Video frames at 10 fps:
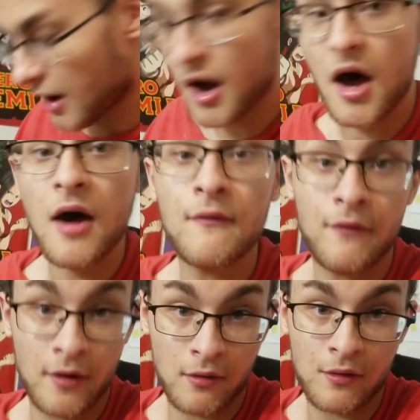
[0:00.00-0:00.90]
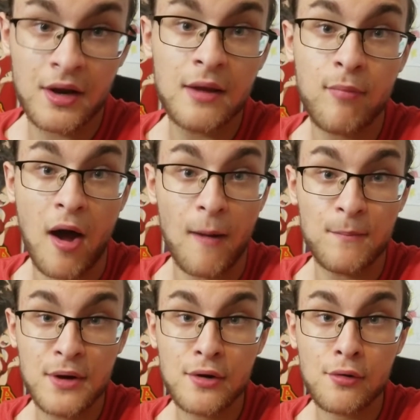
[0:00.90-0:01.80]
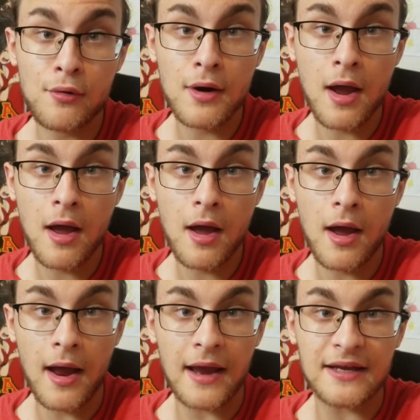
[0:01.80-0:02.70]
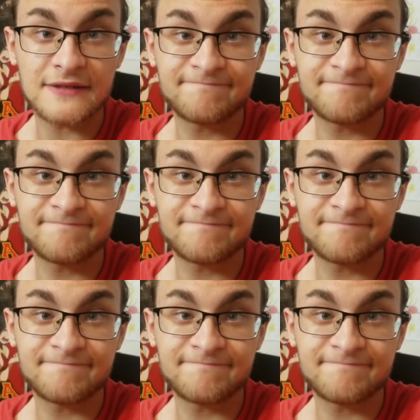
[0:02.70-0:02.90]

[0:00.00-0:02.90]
a very popular guy.